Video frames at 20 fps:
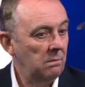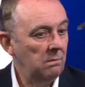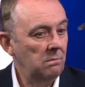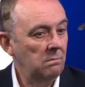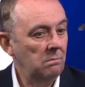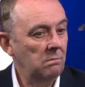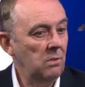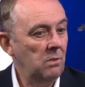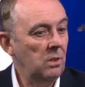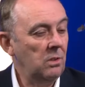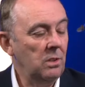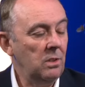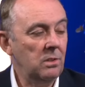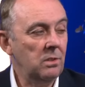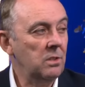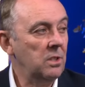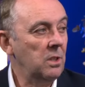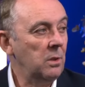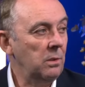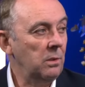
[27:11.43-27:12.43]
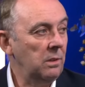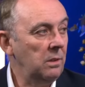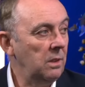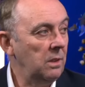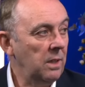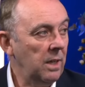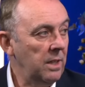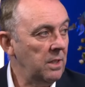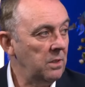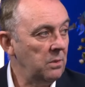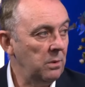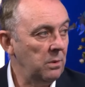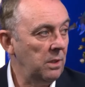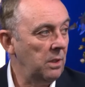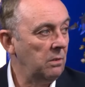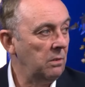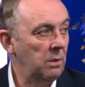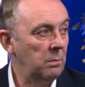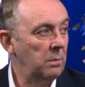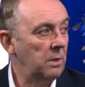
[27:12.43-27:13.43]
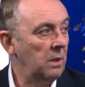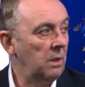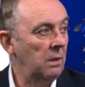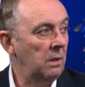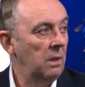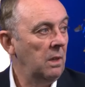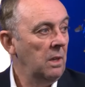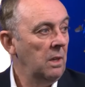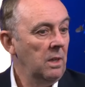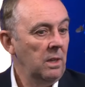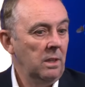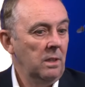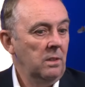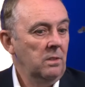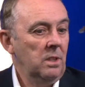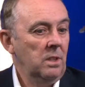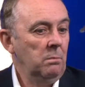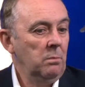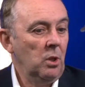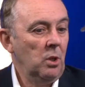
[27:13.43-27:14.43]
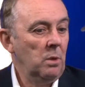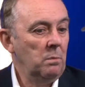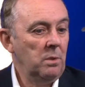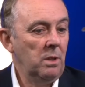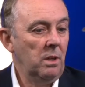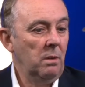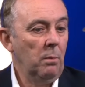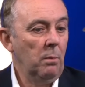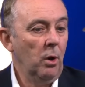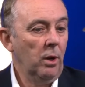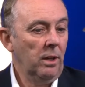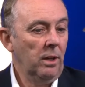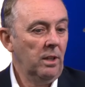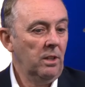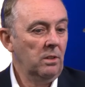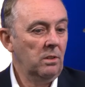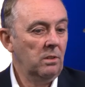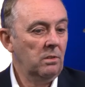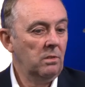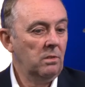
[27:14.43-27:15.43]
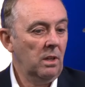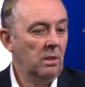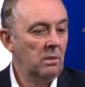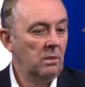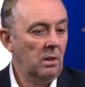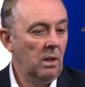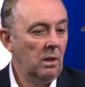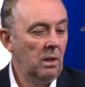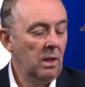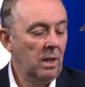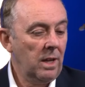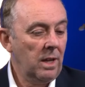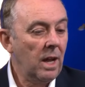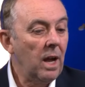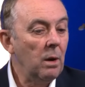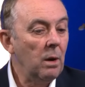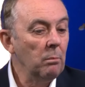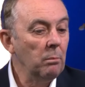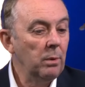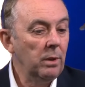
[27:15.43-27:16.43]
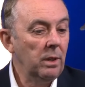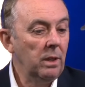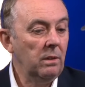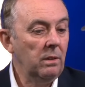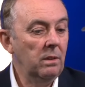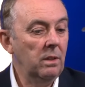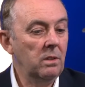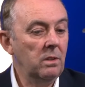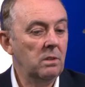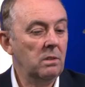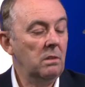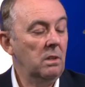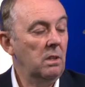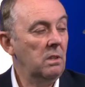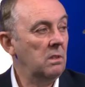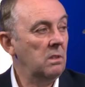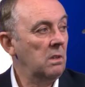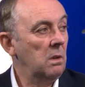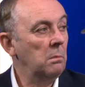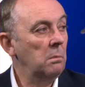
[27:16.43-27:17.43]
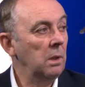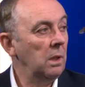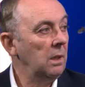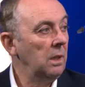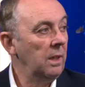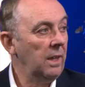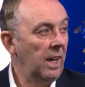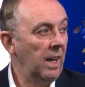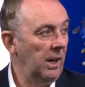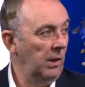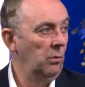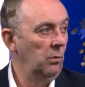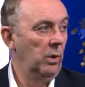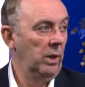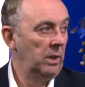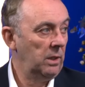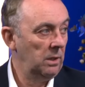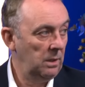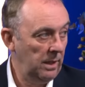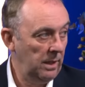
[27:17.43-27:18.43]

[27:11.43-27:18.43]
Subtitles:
Not necessarily the case with the crypto. Sometimes you're buying into a company it's completely unregulated.